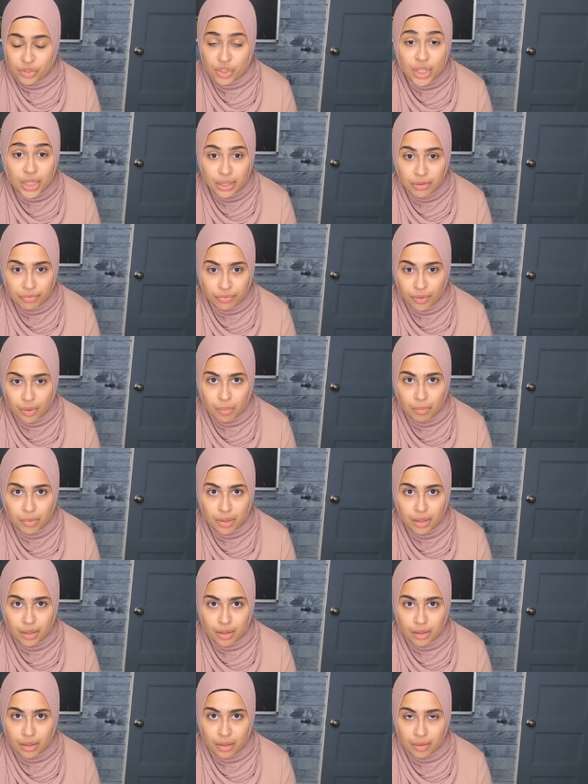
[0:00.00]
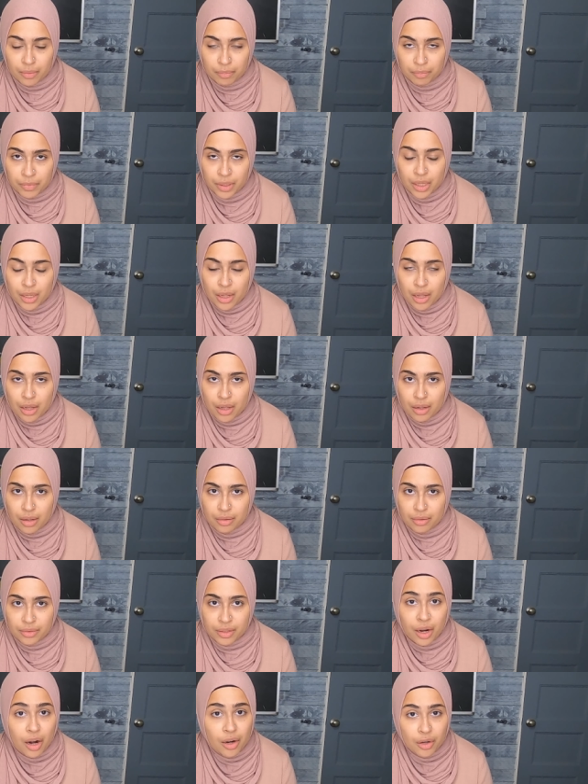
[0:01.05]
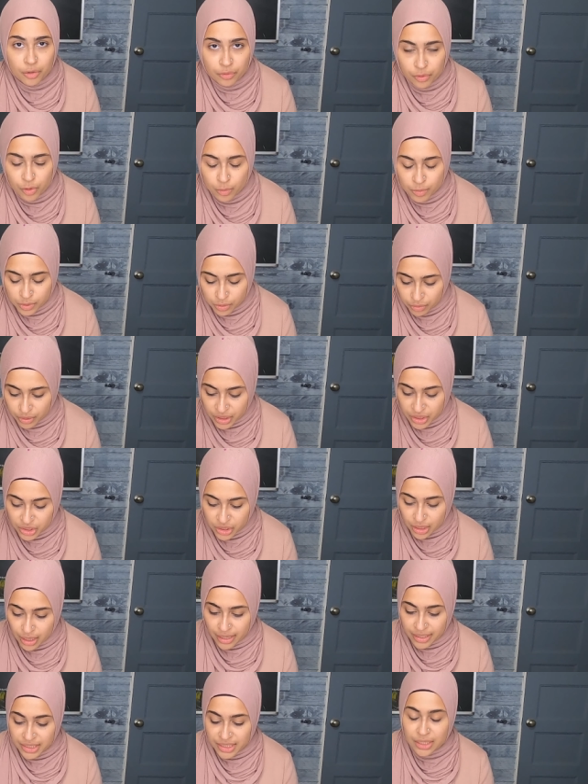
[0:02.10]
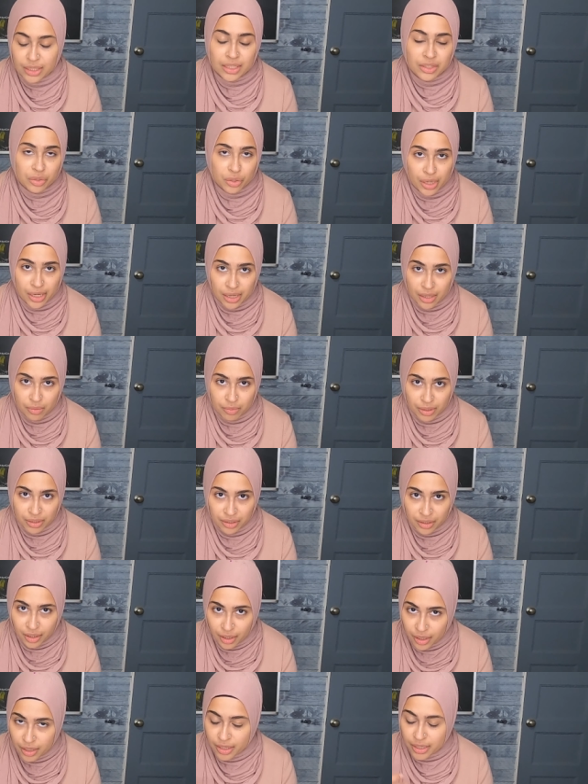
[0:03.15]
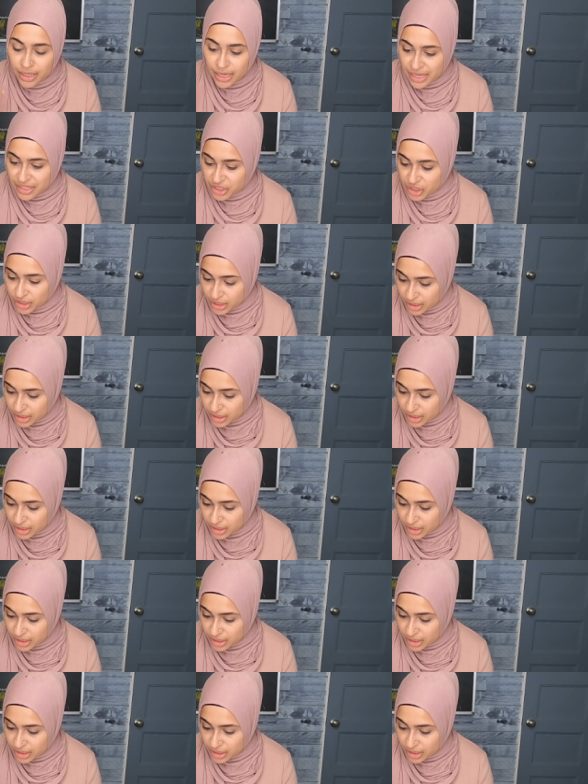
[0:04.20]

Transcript: Jean from The Art of Homeschooling. I took training with her, and